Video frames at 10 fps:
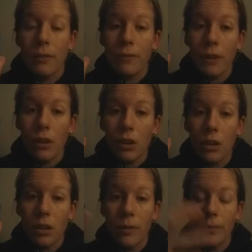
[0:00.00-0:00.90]

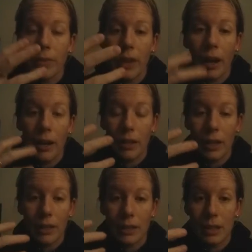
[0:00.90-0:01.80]
feel,
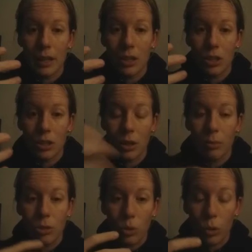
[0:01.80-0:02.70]
like I said, I just
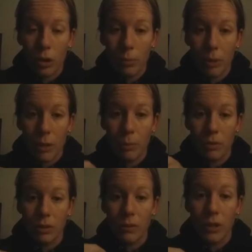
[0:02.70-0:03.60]
absorb
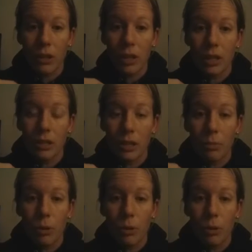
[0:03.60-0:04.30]
people's feelings and